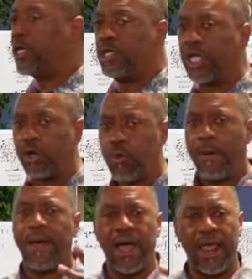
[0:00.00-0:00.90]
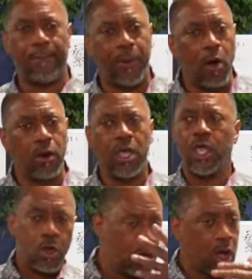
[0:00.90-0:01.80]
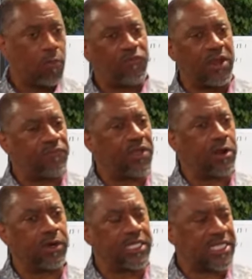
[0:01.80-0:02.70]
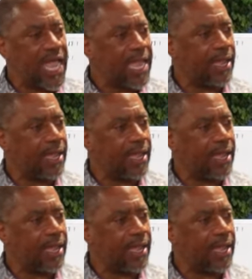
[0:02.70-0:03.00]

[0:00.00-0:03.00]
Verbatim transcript: say you quit buying that polar, you can go 50 50 on this date.